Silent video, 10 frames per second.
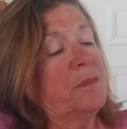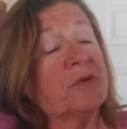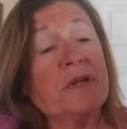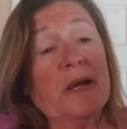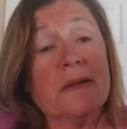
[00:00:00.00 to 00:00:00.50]

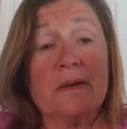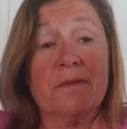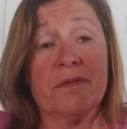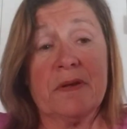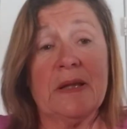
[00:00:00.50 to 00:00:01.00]

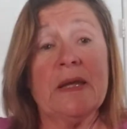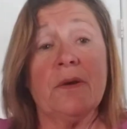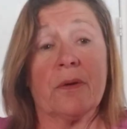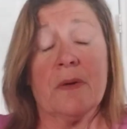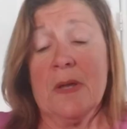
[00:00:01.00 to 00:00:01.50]
protective
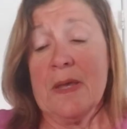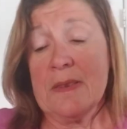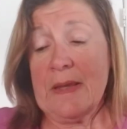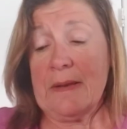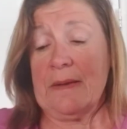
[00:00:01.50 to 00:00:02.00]
cleaner
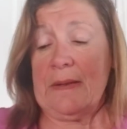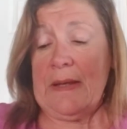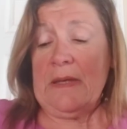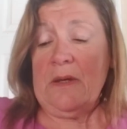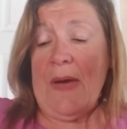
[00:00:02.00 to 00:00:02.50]
that,
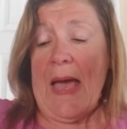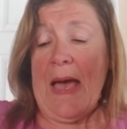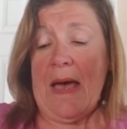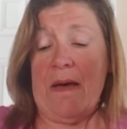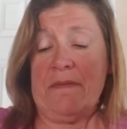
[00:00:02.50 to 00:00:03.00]
that you
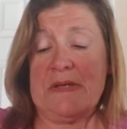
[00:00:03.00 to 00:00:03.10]
have.